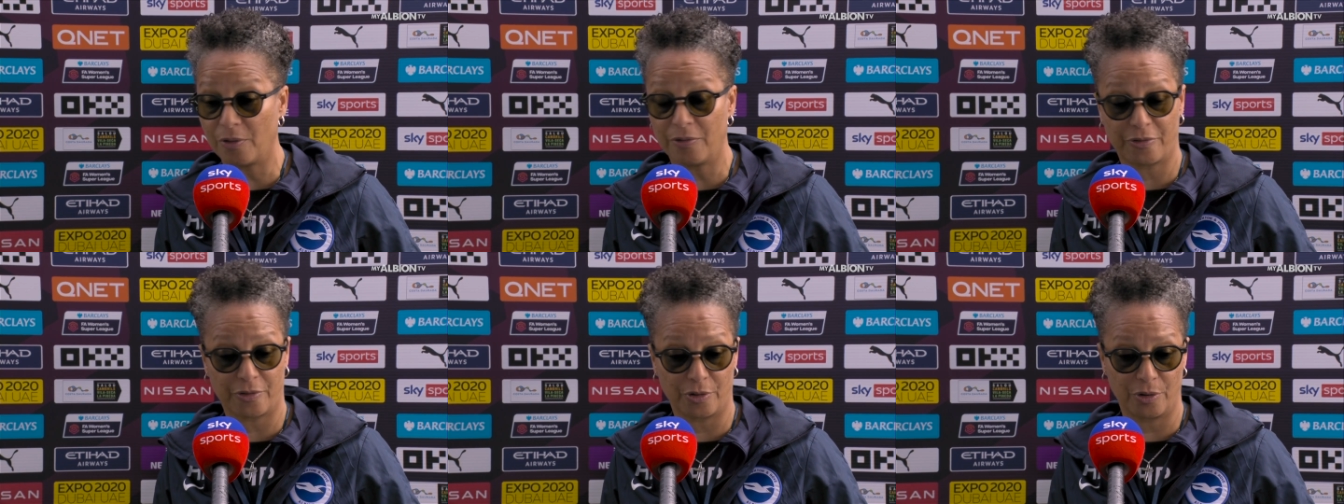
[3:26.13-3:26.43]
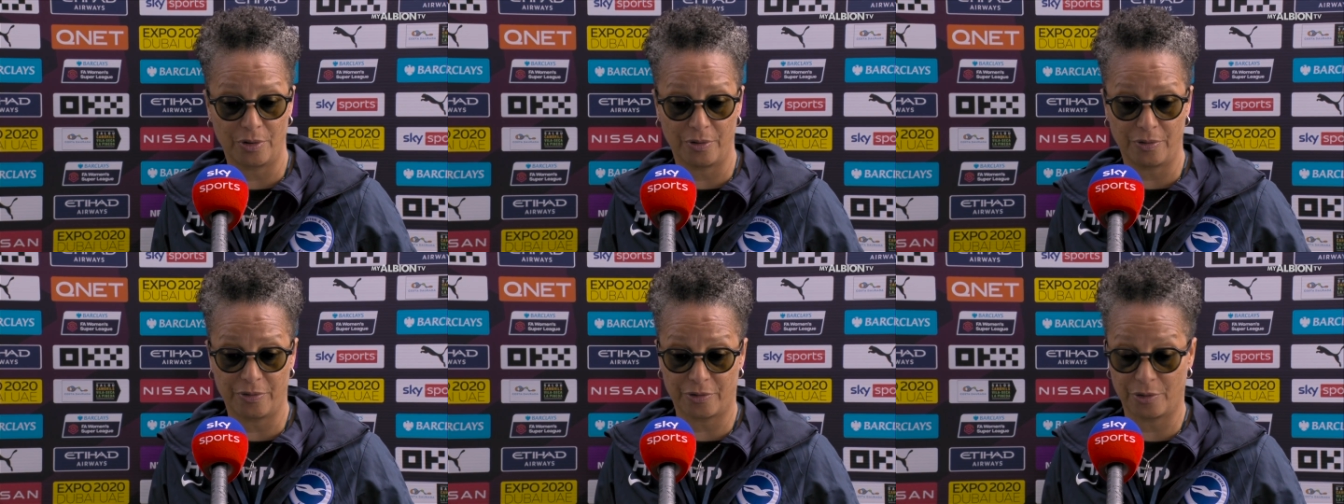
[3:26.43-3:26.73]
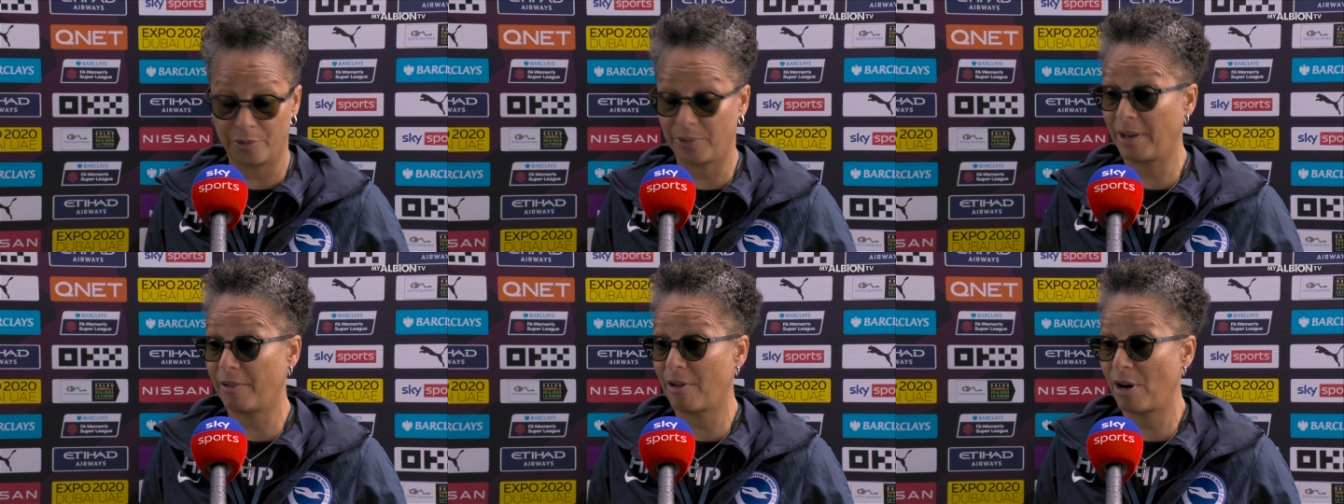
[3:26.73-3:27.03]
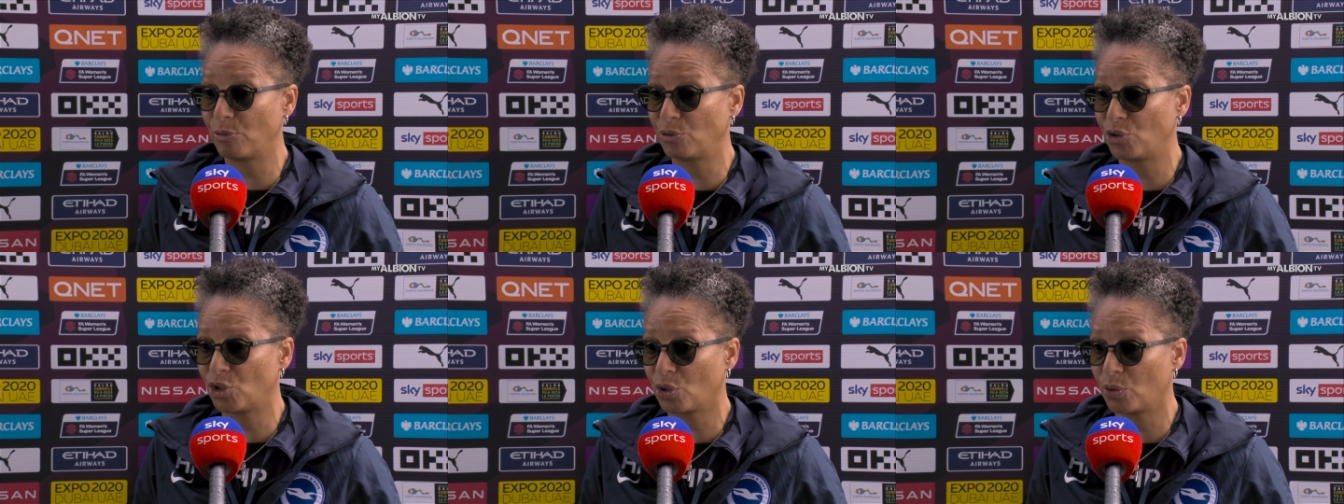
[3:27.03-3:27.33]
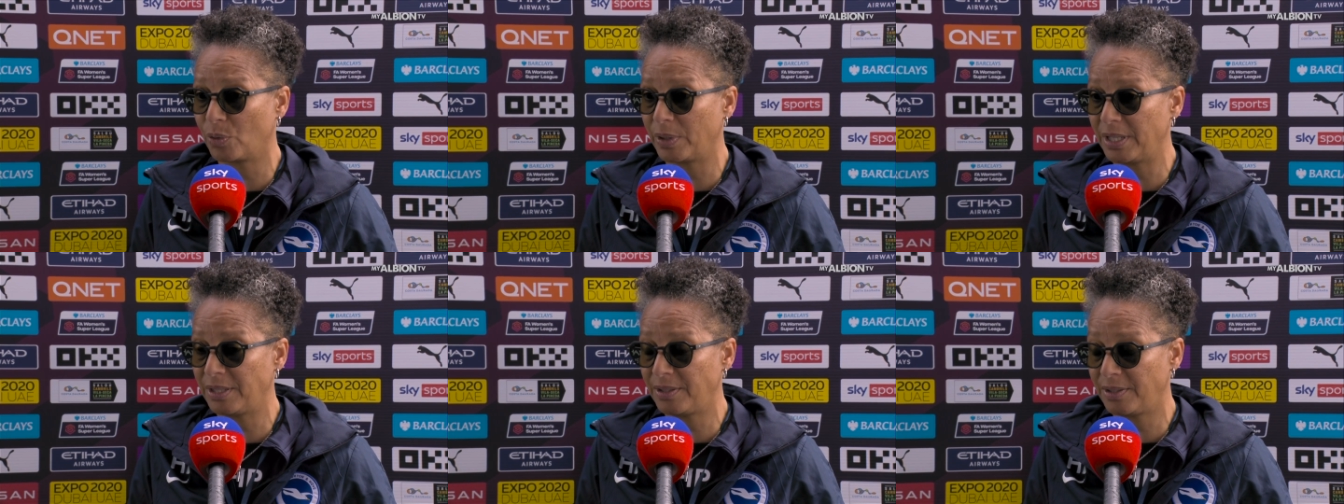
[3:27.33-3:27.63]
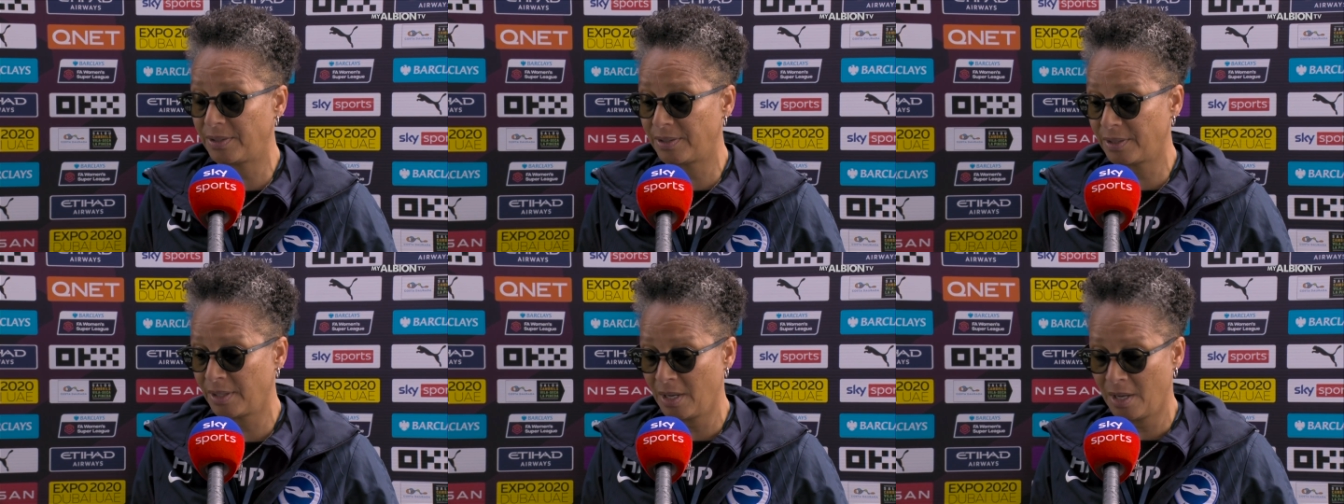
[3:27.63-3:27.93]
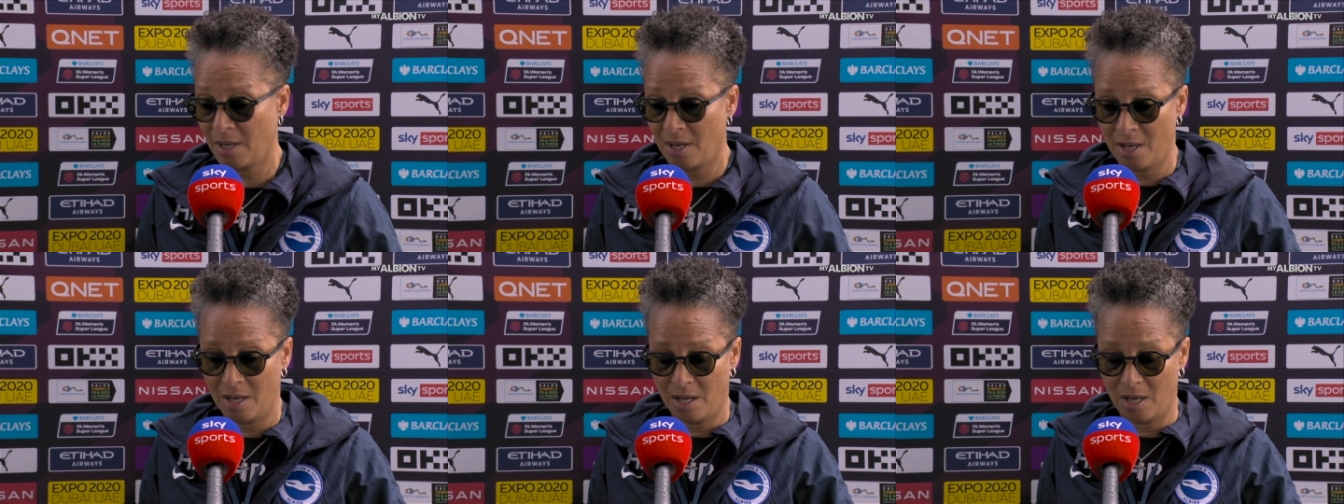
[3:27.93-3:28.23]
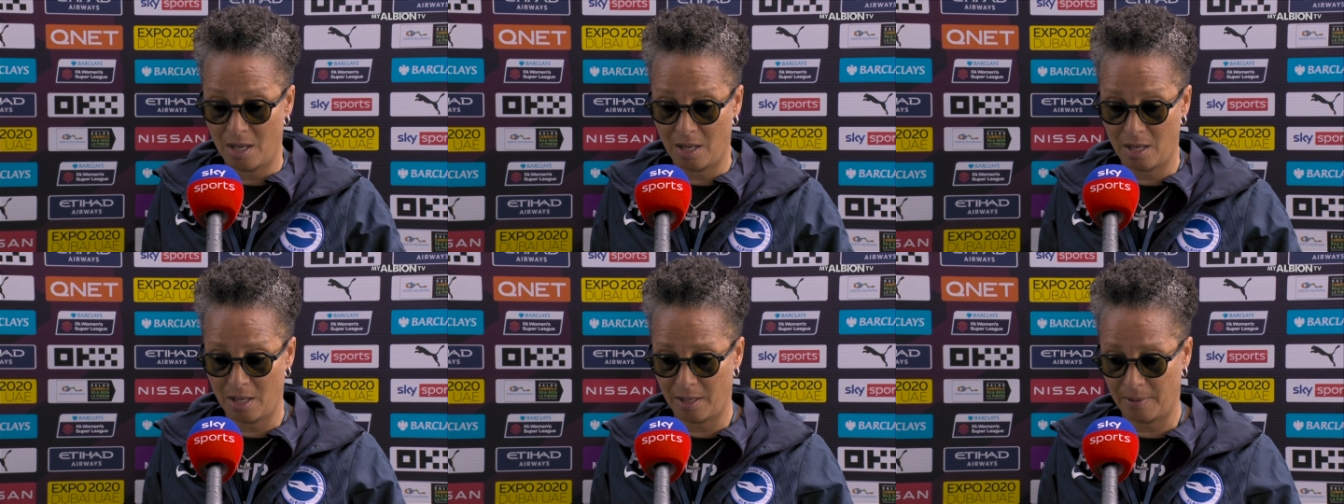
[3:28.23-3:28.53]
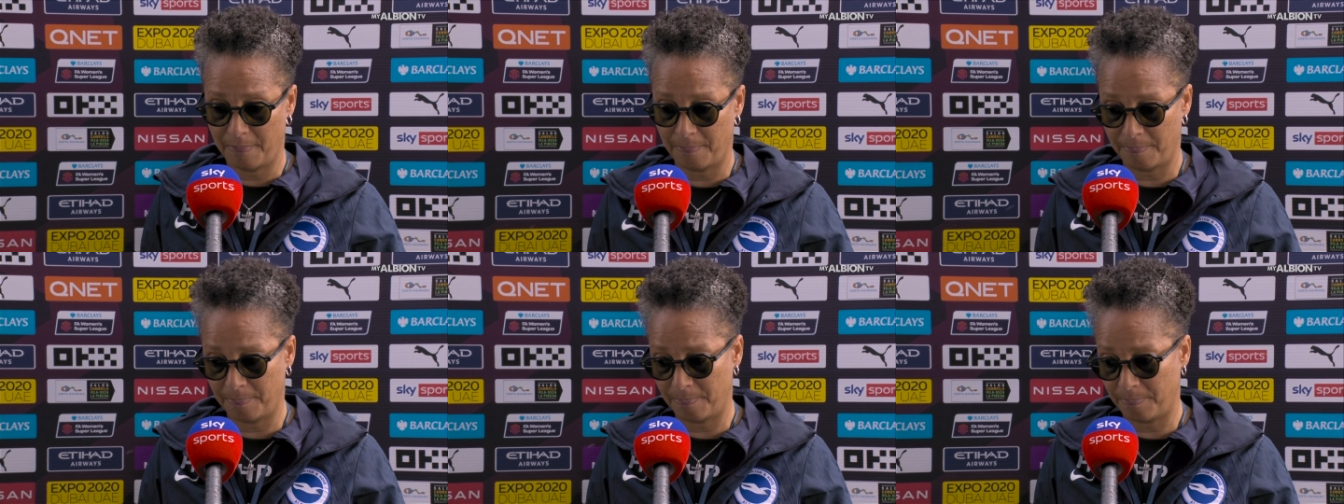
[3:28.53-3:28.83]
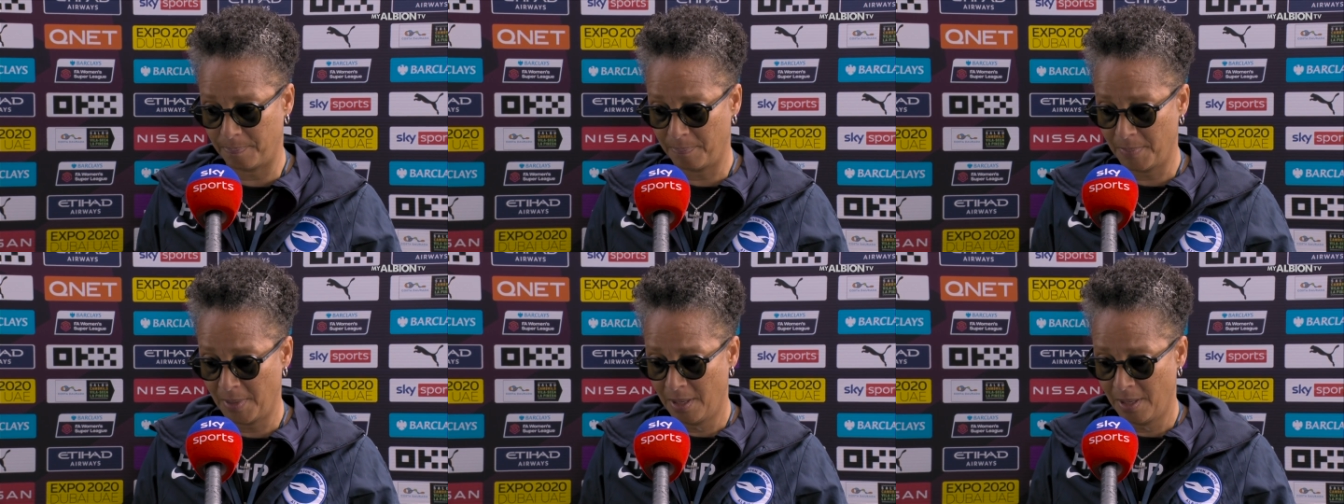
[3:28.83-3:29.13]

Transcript: through through their own choice. Um,